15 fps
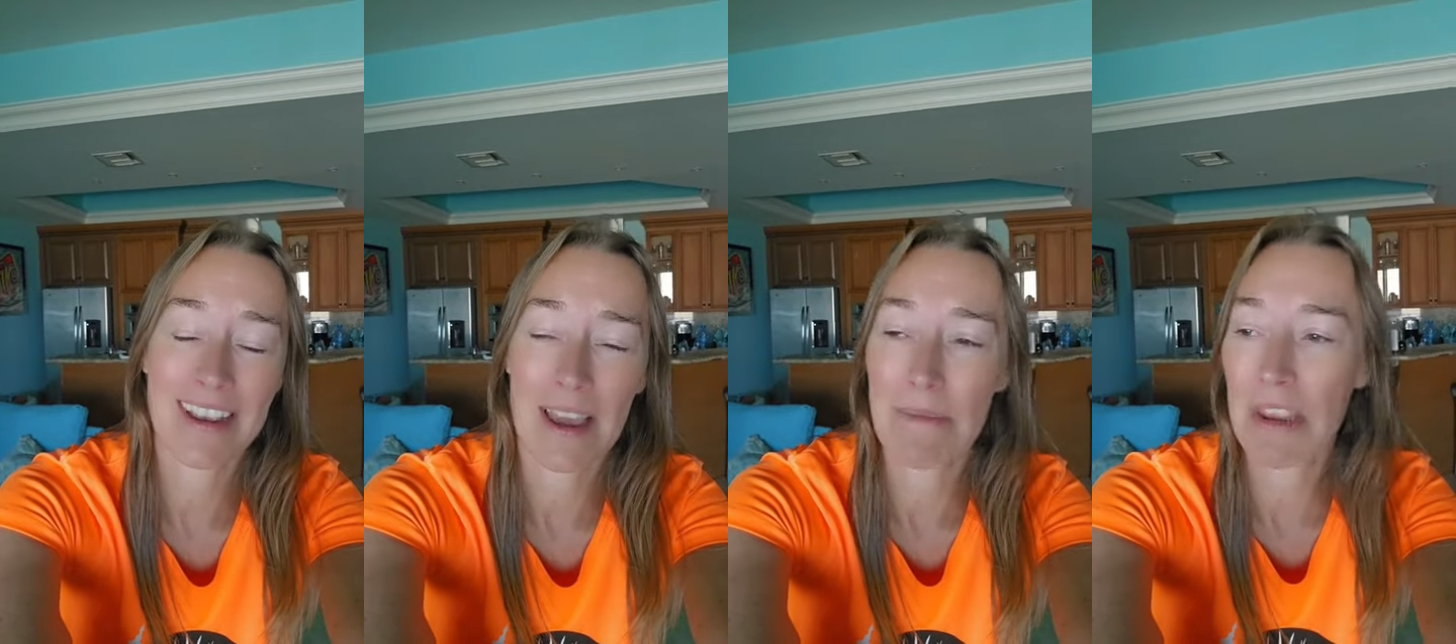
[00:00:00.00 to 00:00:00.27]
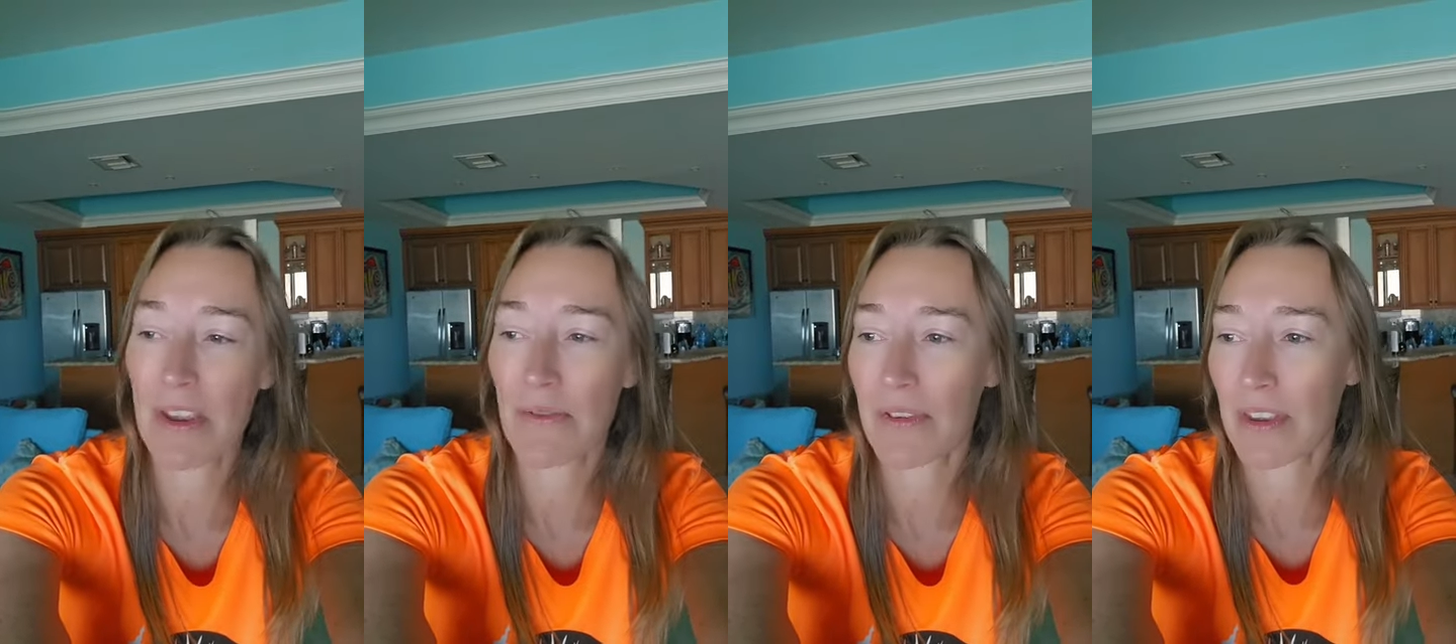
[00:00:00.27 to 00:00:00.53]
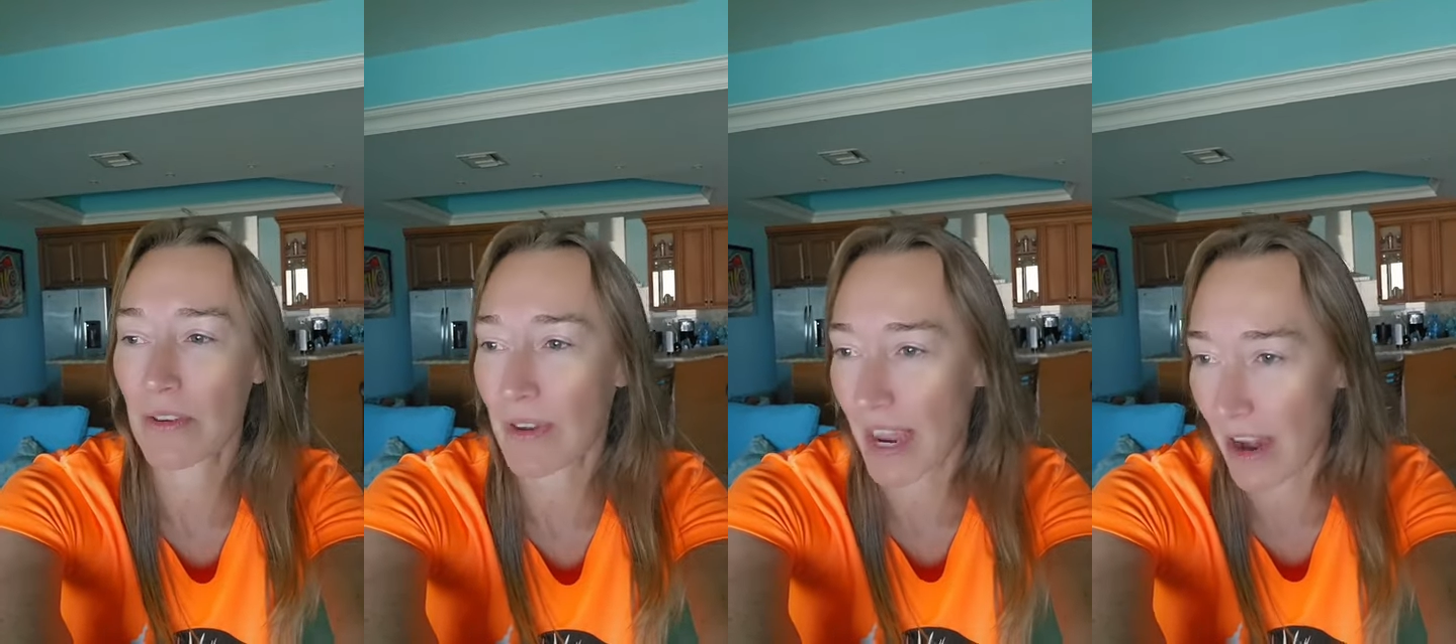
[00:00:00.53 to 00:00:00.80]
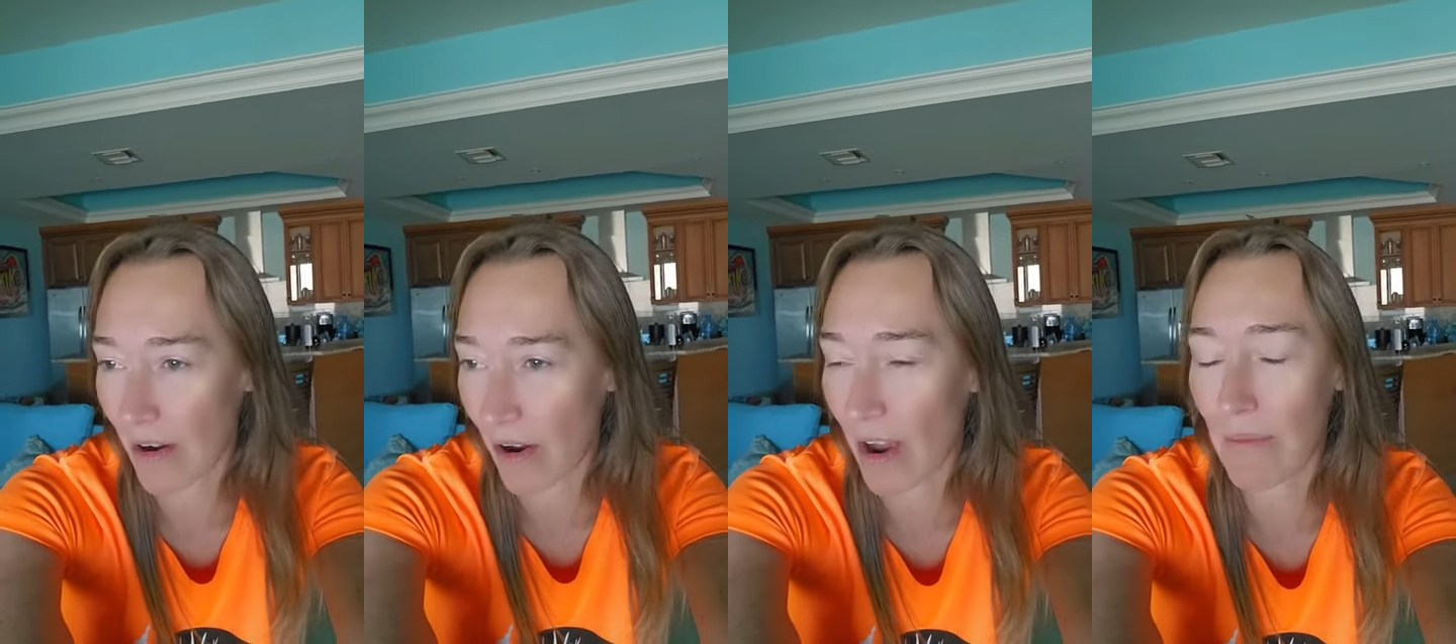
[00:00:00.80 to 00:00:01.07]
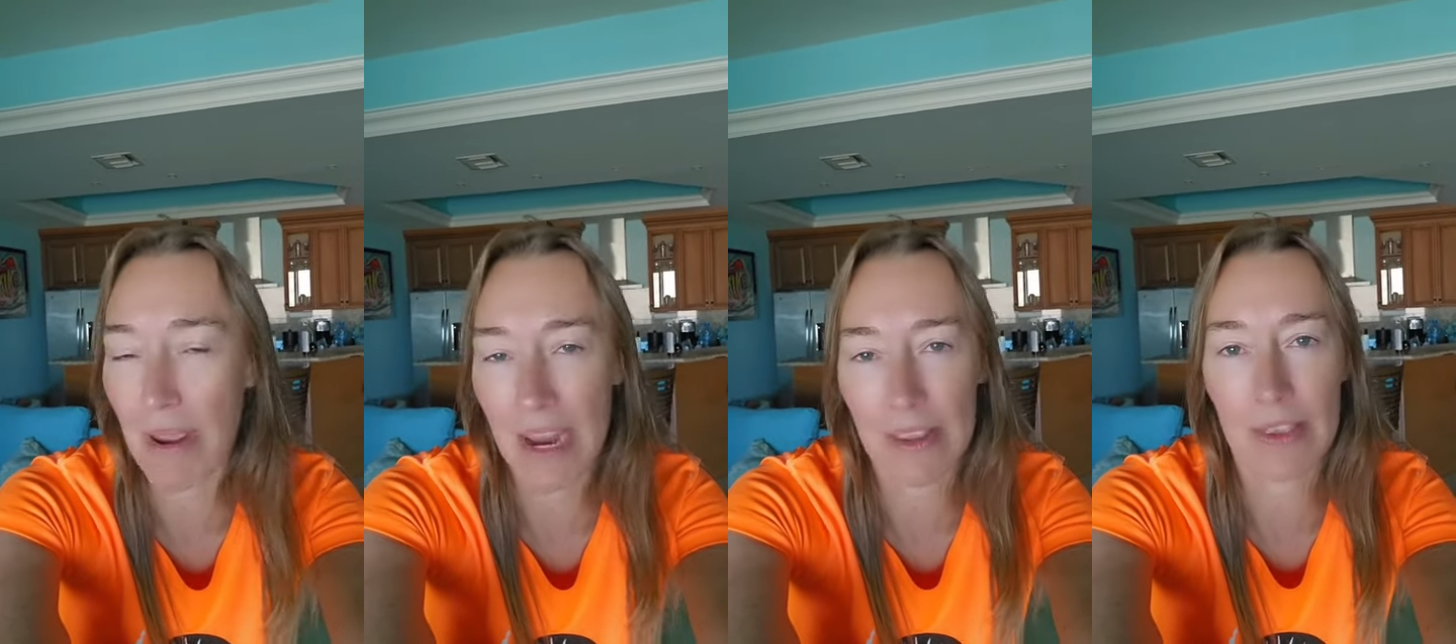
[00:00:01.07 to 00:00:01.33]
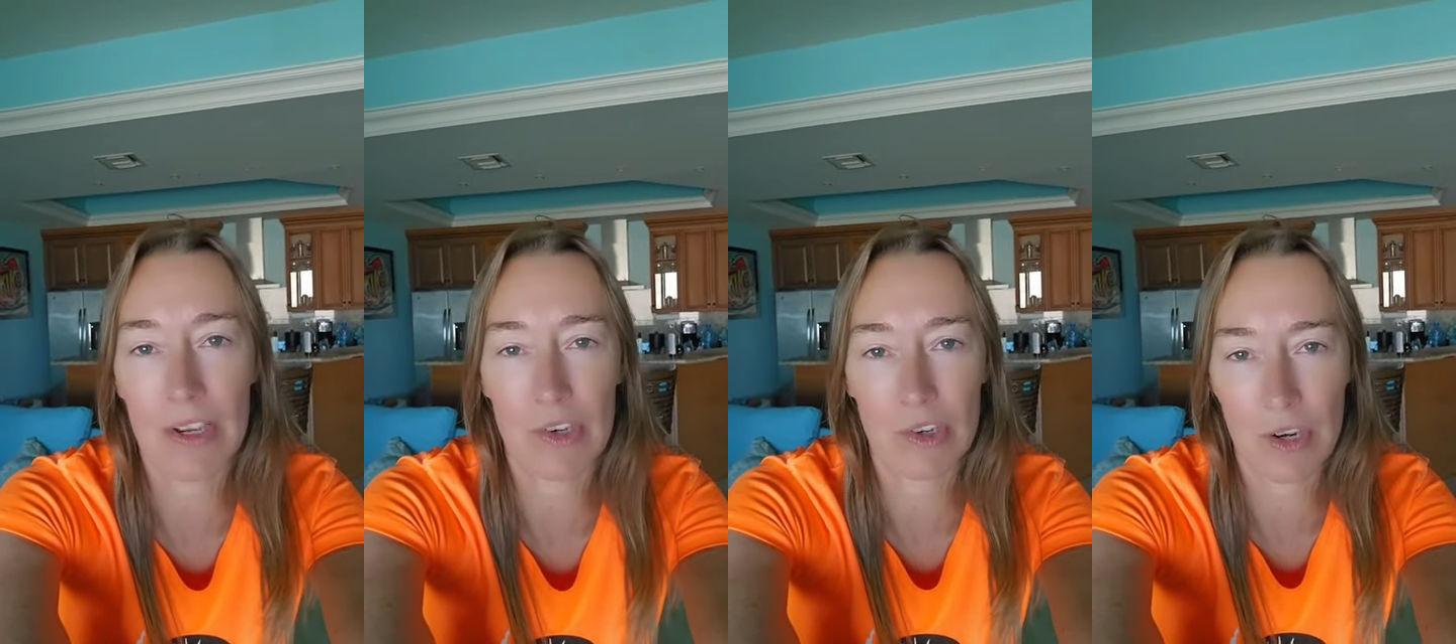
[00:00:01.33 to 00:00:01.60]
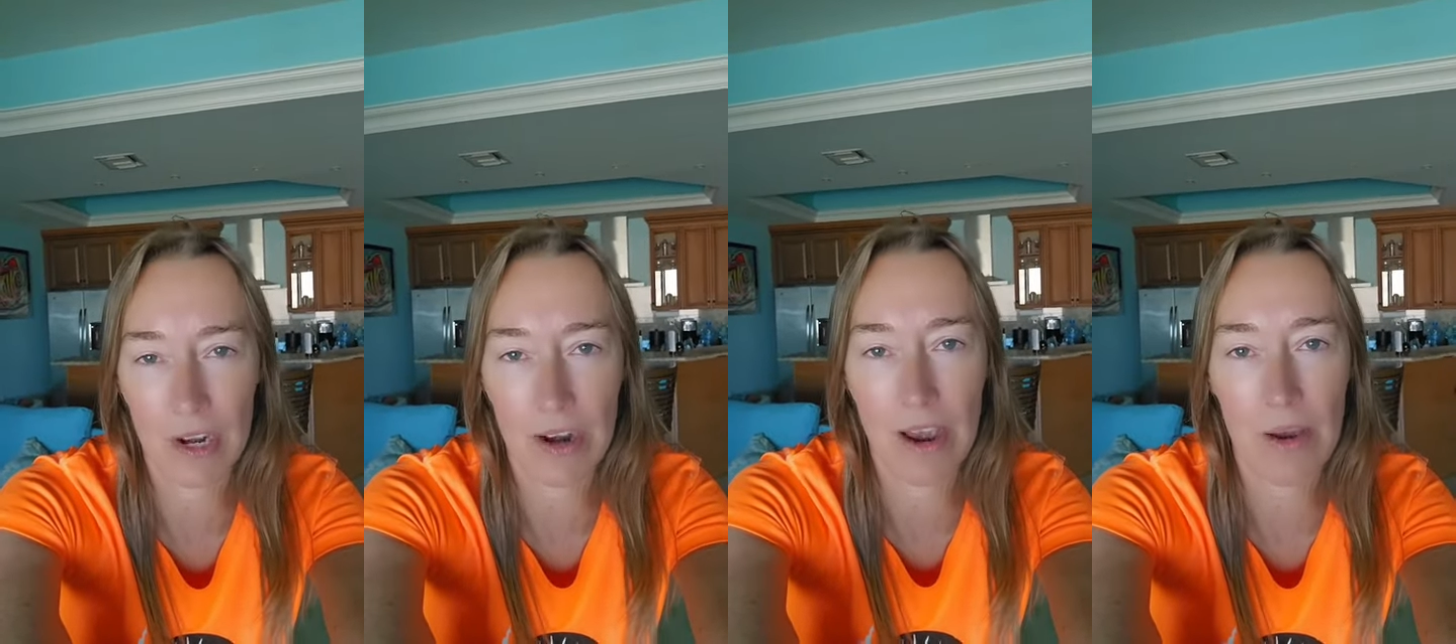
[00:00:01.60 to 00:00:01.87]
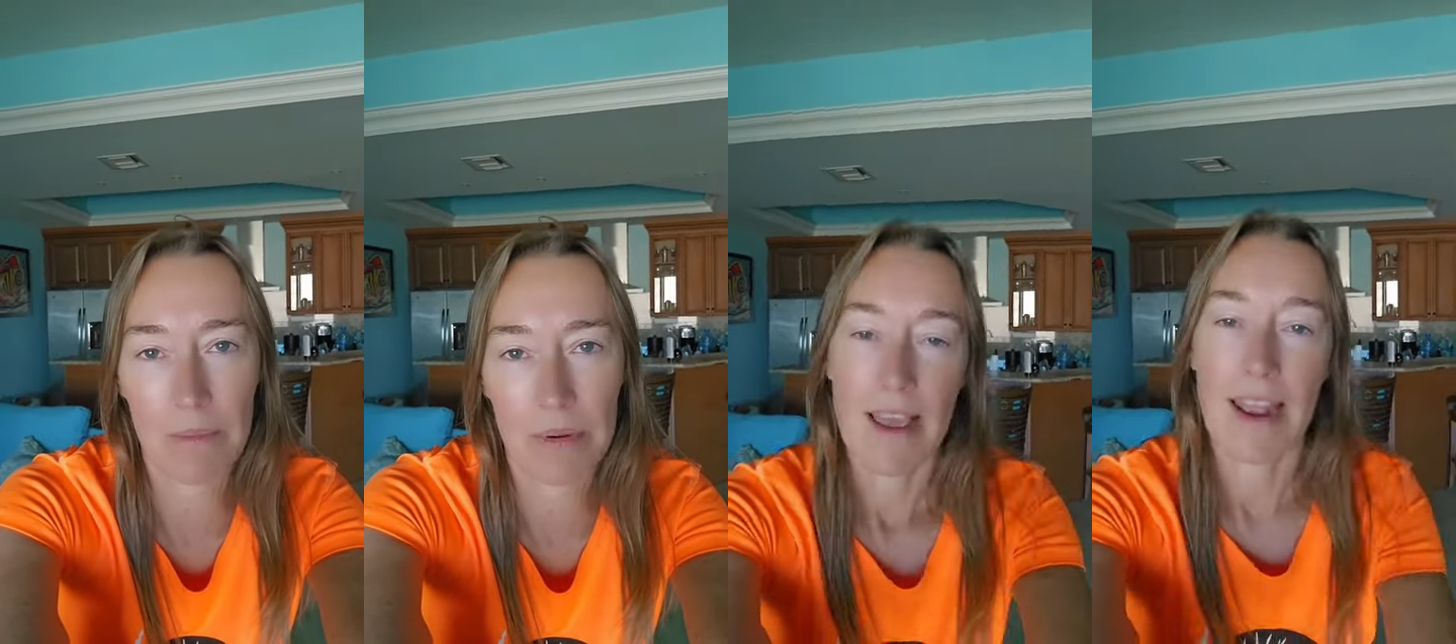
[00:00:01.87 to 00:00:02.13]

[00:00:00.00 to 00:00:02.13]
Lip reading: I mean, you cannot make this shit up.